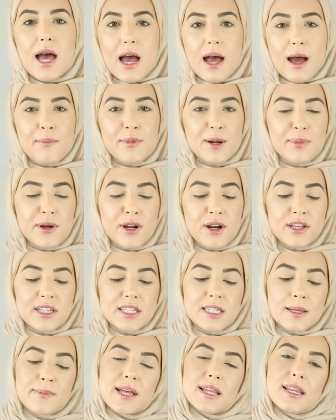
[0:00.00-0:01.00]
I'm going to put on
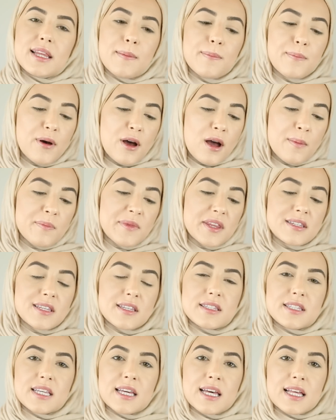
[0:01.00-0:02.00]
some lip balm. This
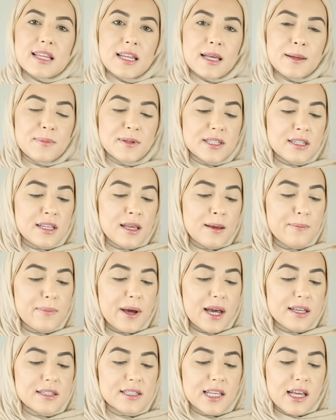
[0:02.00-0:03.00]
is the Lip Slip
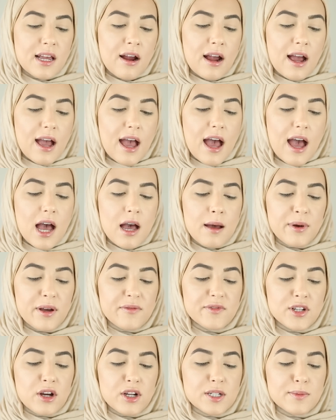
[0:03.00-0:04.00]
by Sarah Happ.
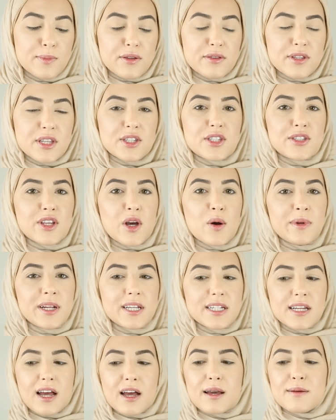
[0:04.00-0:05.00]
I've talked about this so
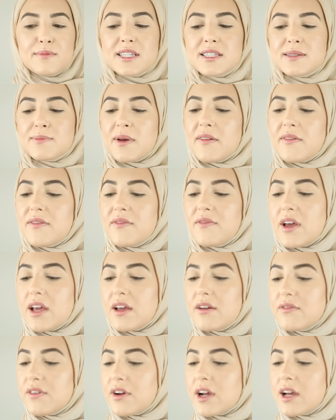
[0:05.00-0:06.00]
many times. It's my
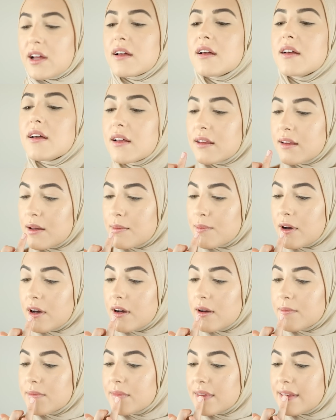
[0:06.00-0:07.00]
favorite lip
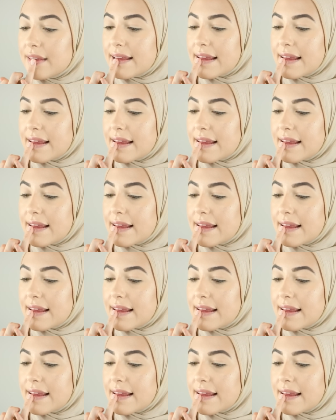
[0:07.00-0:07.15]
balm.